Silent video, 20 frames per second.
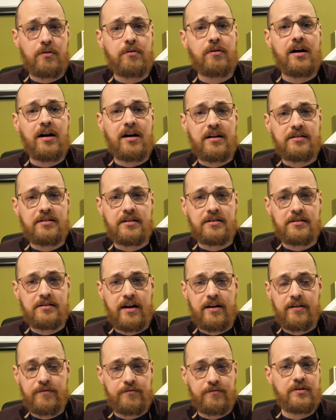Uh, since
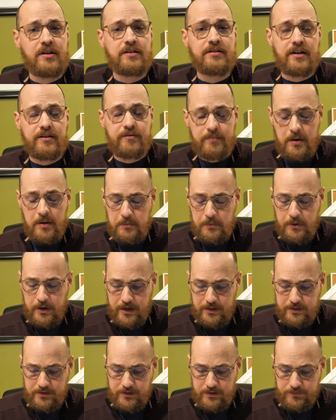I've since I've
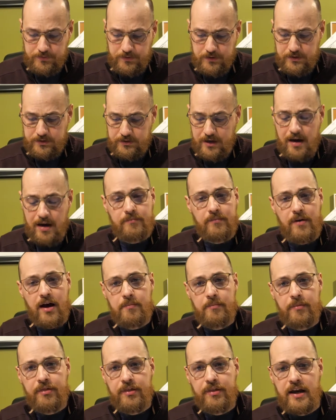memorized this verse, I'm,
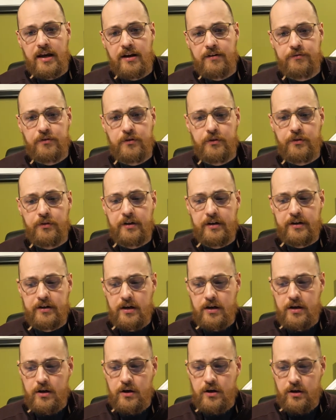I'm thankful
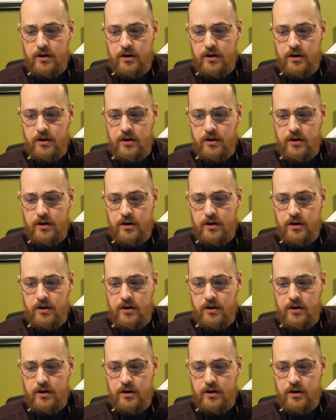that